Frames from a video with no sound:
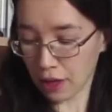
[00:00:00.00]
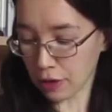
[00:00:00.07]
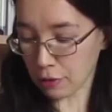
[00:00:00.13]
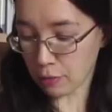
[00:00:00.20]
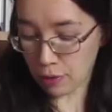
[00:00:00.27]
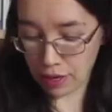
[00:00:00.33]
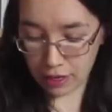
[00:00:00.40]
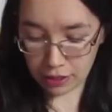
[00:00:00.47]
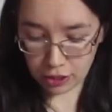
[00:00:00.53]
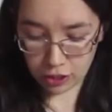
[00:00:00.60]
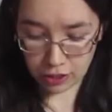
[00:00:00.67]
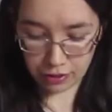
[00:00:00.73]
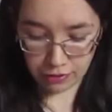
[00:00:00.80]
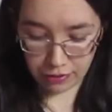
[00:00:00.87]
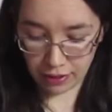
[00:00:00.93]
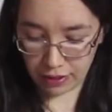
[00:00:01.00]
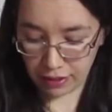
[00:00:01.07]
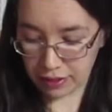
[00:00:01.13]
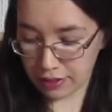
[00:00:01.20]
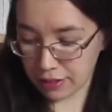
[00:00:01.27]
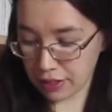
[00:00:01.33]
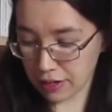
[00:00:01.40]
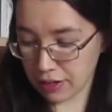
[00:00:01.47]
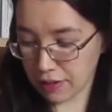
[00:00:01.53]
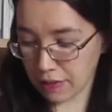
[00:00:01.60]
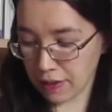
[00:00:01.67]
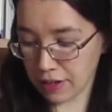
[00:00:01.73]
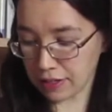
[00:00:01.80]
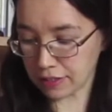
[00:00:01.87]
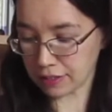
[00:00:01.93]
we actually find
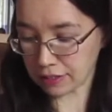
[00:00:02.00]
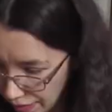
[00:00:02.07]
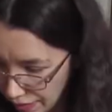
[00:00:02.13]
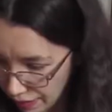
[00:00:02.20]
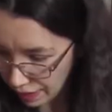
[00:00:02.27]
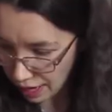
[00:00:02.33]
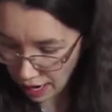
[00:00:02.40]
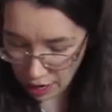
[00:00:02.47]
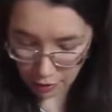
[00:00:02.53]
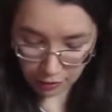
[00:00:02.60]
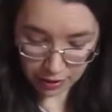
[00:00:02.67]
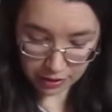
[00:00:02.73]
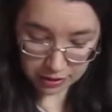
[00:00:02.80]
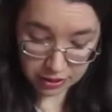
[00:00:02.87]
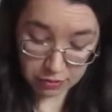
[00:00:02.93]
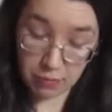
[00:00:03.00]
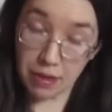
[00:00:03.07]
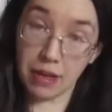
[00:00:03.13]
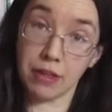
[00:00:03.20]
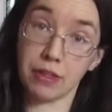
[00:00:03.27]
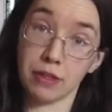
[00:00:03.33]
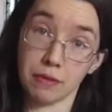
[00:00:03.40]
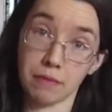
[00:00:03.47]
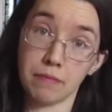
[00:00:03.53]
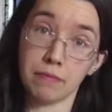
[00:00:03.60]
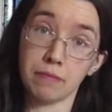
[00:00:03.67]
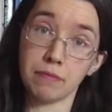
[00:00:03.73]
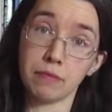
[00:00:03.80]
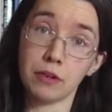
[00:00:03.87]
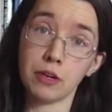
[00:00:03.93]
that Harriet Smith,
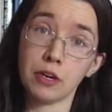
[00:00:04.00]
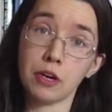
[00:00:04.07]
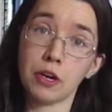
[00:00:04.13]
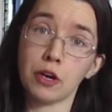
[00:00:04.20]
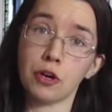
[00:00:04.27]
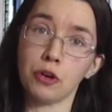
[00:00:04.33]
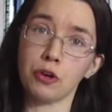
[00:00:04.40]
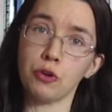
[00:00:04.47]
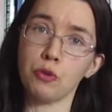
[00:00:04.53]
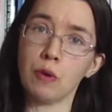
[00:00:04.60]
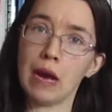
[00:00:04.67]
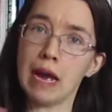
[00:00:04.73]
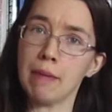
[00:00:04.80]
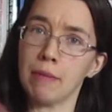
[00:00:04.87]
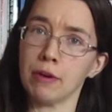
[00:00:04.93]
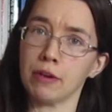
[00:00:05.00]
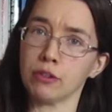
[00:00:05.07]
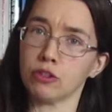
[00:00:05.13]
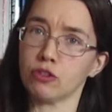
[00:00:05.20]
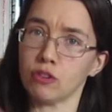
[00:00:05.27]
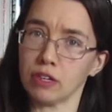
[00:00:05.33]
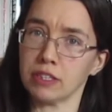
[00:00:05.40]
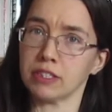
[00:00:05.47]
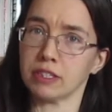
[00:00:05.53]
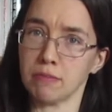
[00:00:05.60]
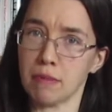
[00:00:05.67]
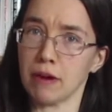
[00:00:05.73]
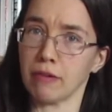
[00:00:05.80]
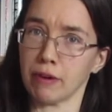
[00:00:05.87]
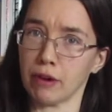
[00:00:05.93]
who Emma tries to
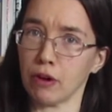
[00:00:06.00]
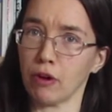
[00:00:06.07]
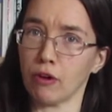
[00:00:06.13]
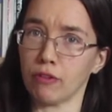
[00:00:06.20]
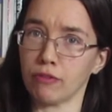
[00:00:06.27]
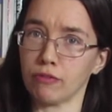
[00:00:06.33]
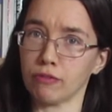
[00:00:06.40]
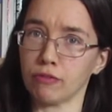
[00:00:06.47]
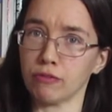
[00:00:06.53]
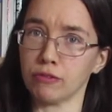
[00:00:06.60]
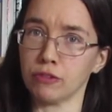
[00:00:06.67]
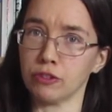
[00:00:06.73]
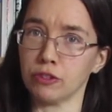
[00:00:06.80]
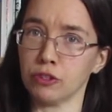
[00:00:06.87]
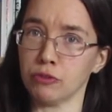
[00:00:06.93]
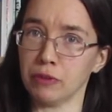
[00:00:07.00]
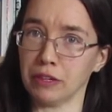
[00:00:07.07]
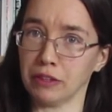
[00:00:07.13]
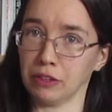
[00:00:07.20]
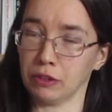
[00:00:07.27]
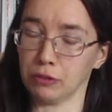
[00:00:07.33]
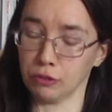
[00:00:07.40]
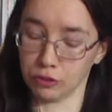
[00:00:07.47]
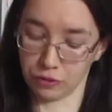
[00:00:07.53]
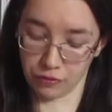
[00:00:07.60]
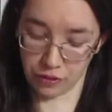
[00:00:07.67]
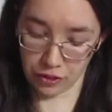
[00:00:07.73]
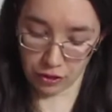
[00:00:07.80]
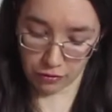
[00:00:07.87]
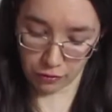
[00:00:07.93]
marry off during the course of the
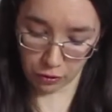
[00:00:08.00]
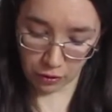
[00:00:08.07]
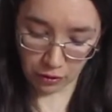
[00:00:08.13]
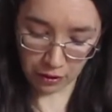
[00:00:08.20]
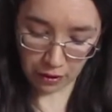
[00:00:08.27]
novel,